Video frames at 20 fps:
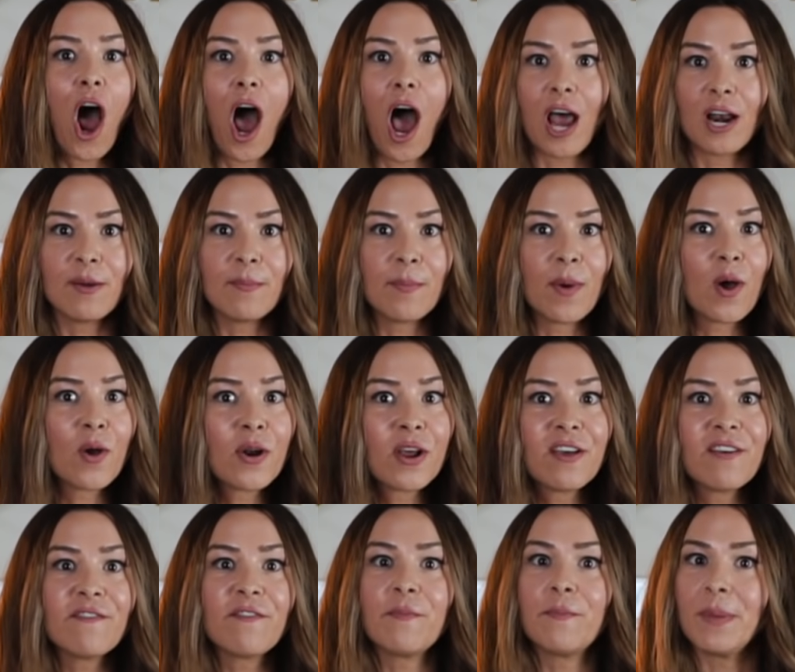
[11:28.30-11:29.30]

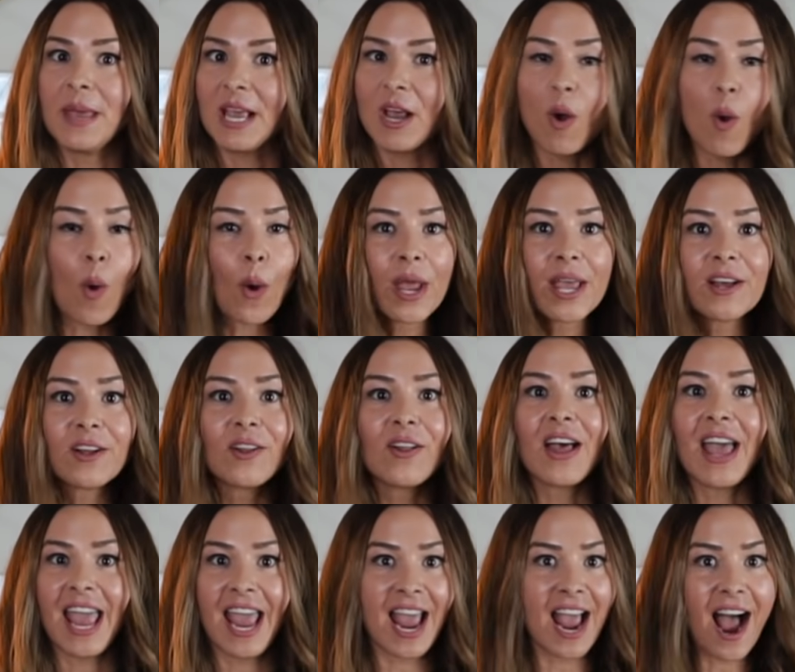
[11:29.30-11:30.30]
Automotive, big oil,
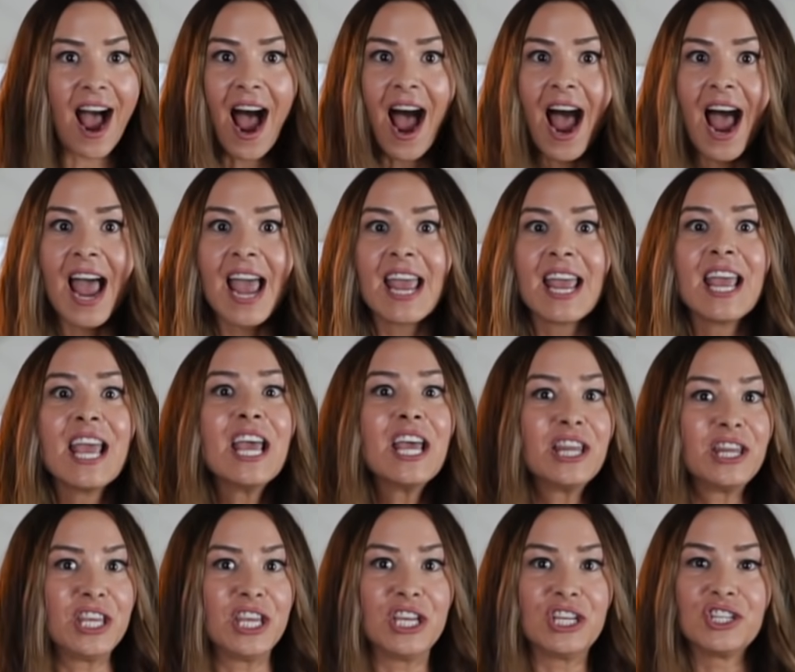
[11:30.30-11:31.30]
AI,
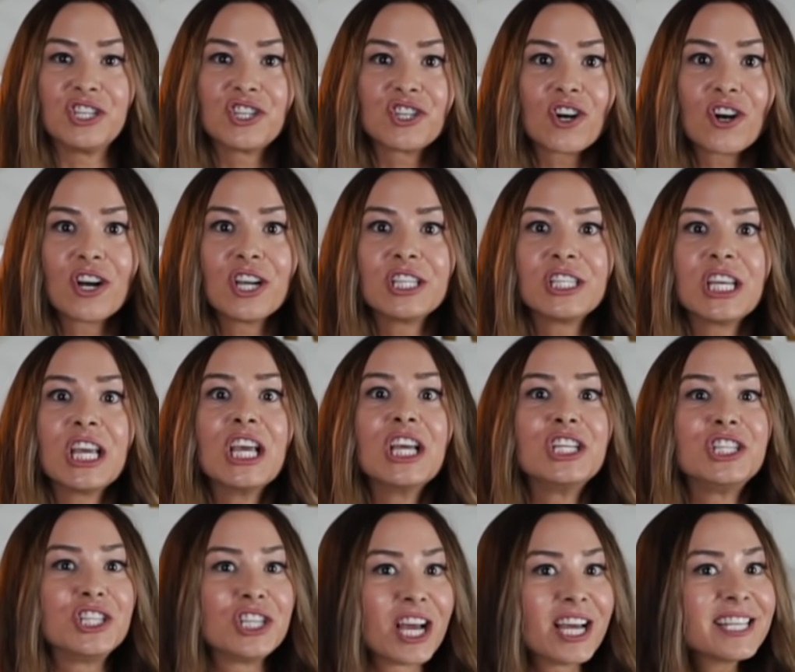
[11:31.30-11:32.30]
the insurance,
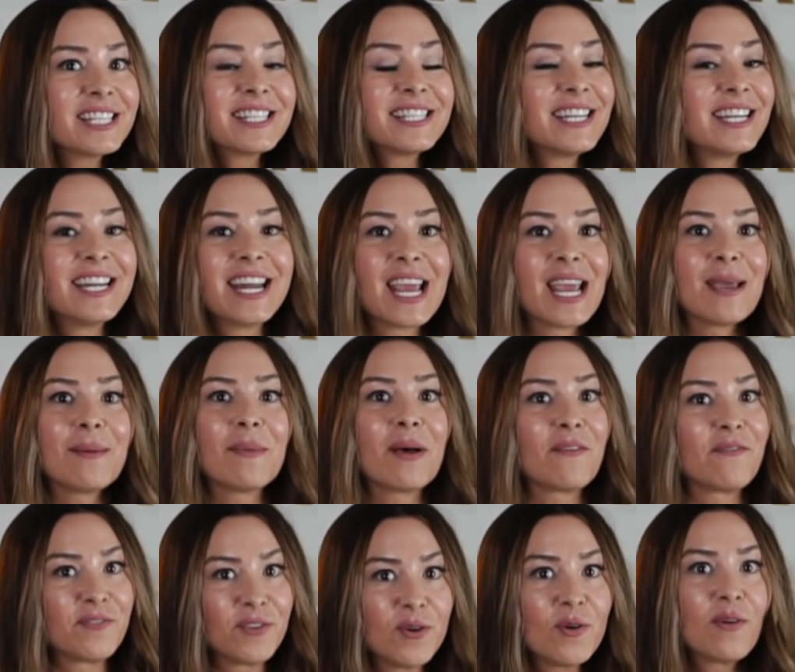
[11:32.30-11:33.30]
just to name
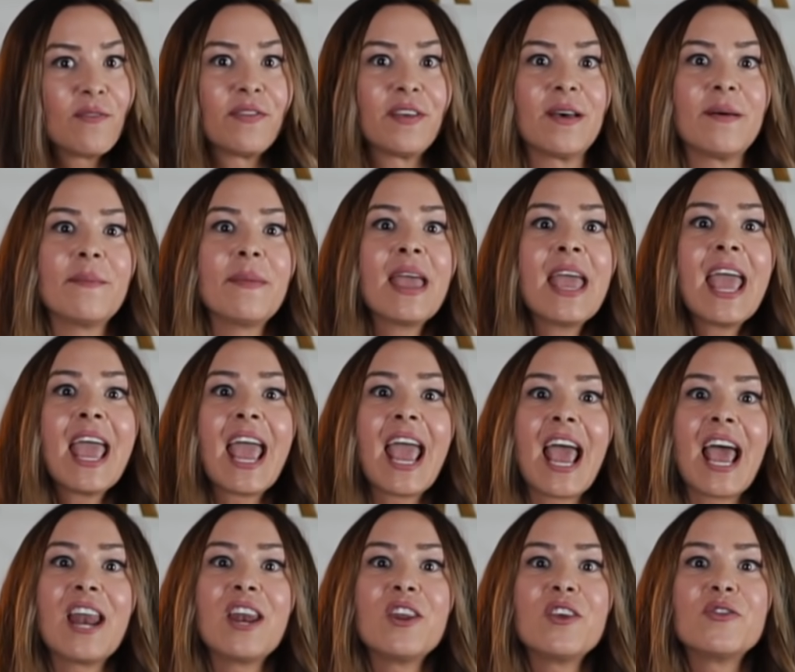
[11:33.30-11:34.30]
a few of them.
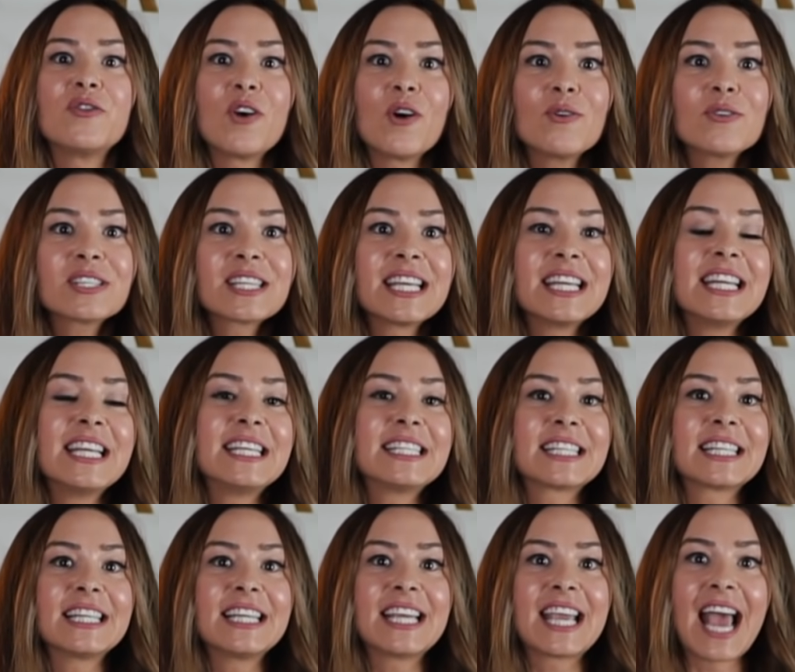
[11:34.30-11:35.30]
And those can
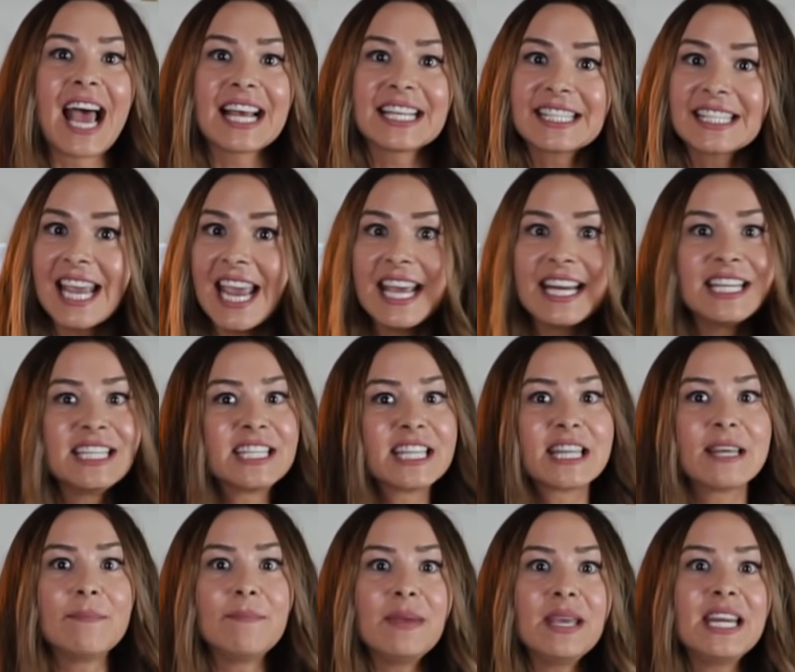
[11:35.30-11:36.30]
easily cascade into
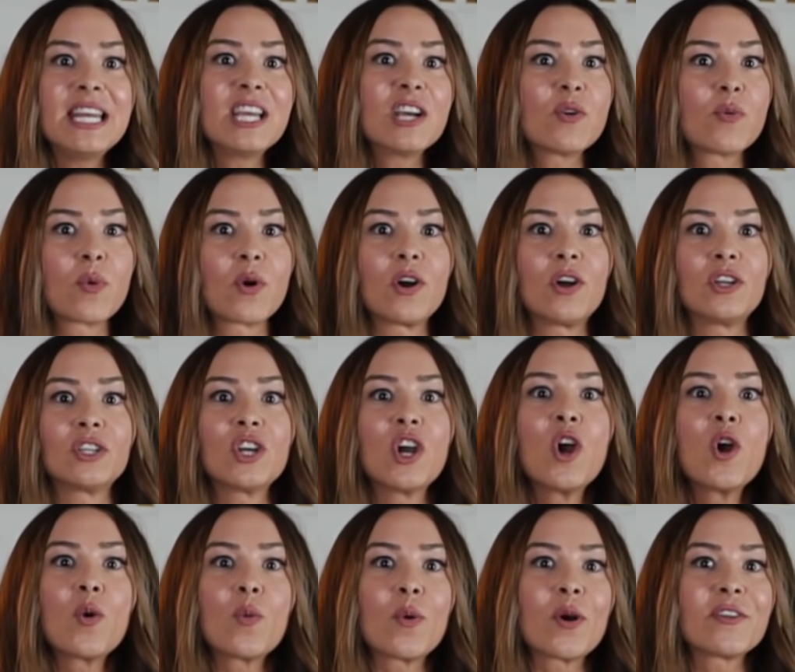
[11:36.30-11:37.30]
the media world
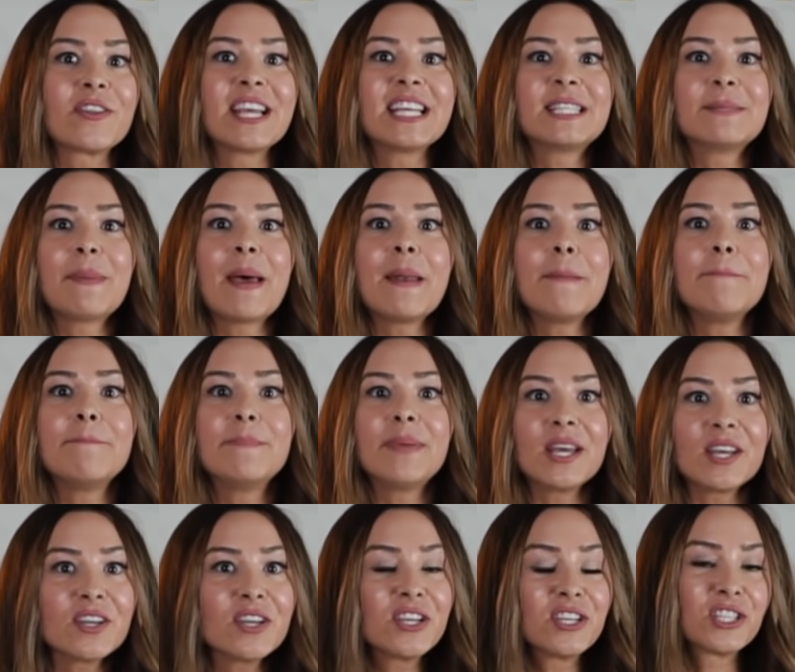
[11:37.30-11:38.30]
where they spend
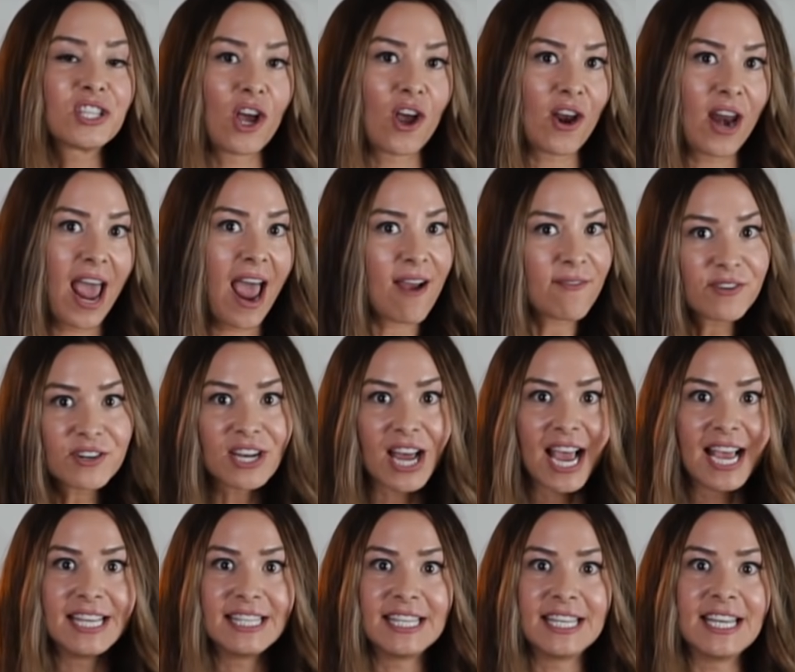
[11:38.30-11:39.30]
billions on
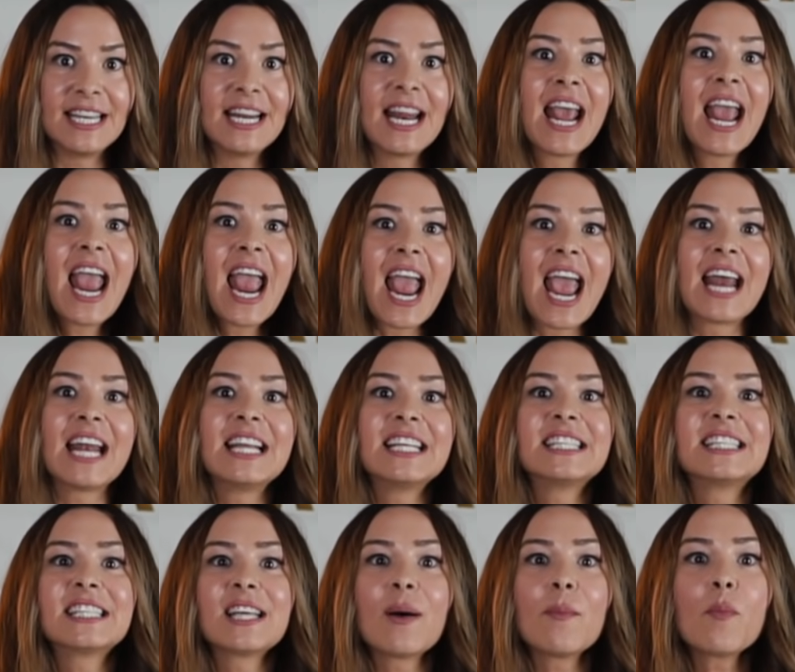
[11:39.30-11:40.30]
advertising. And
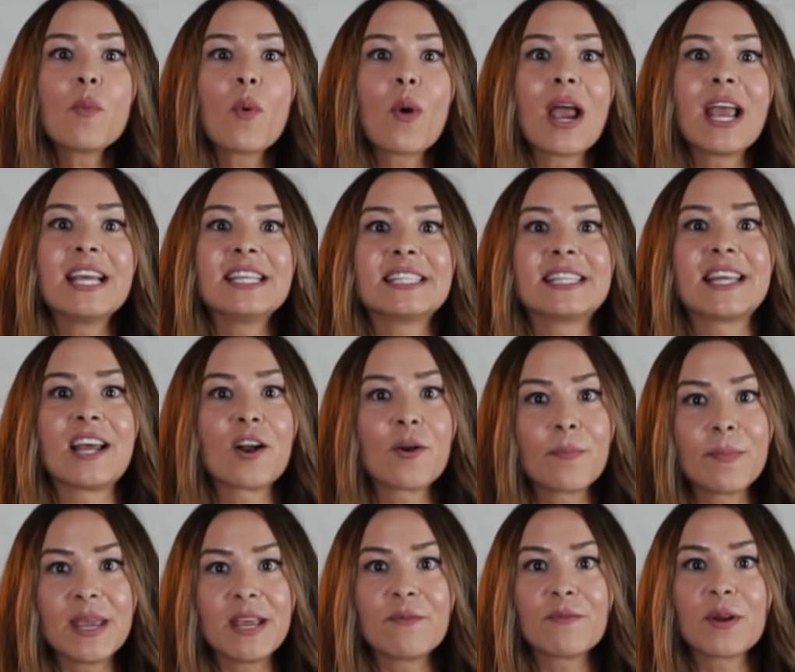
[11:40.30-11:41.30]
in some ways, they're
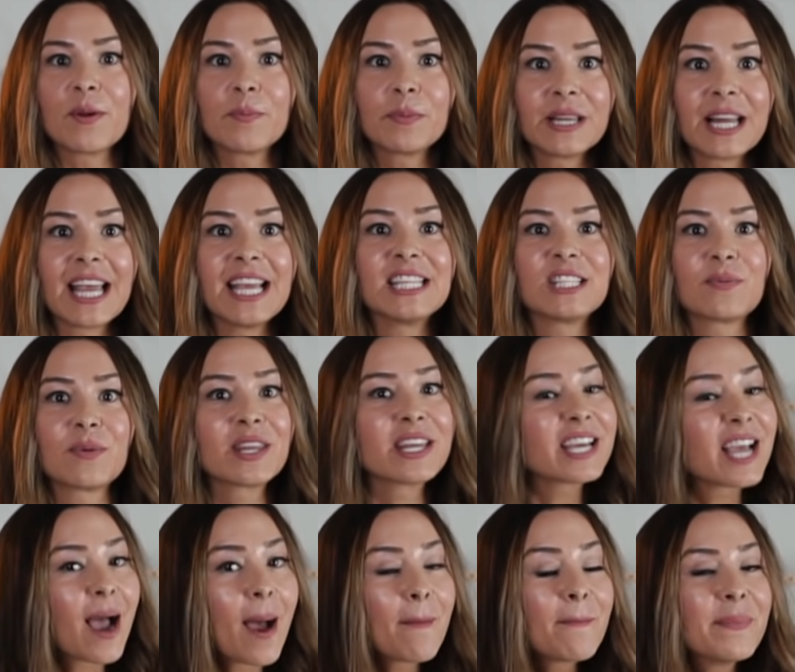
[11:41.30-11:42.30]
being replaced with a
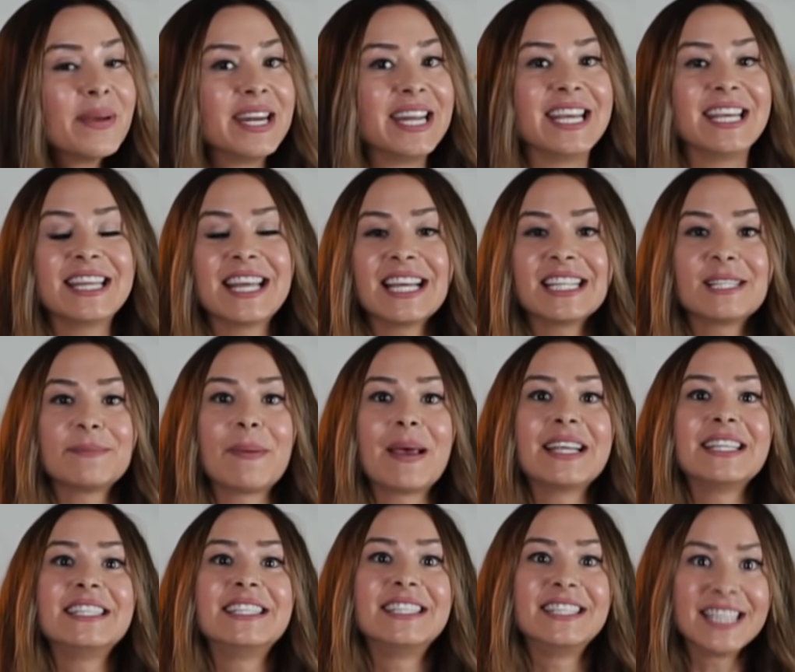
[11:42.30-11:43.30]
company that
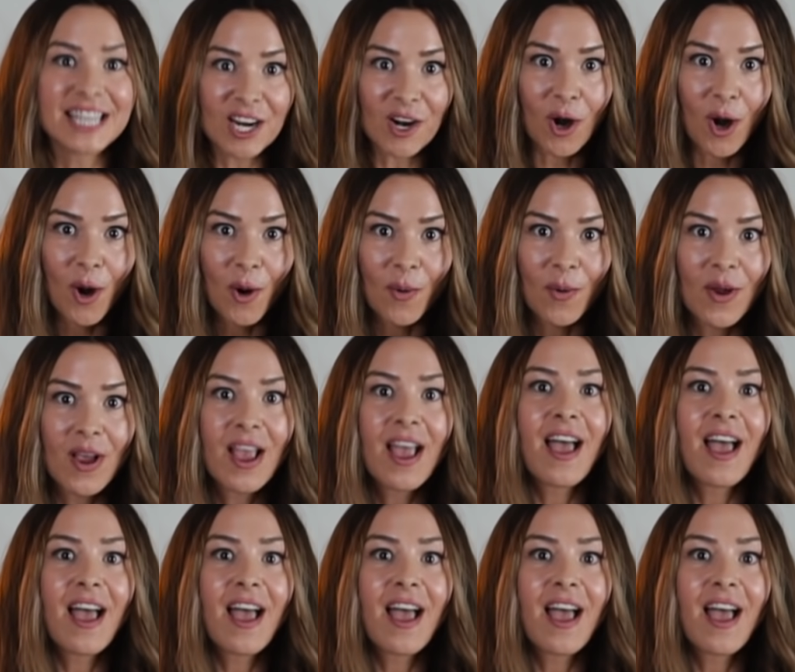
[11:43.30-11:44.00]
spends zero.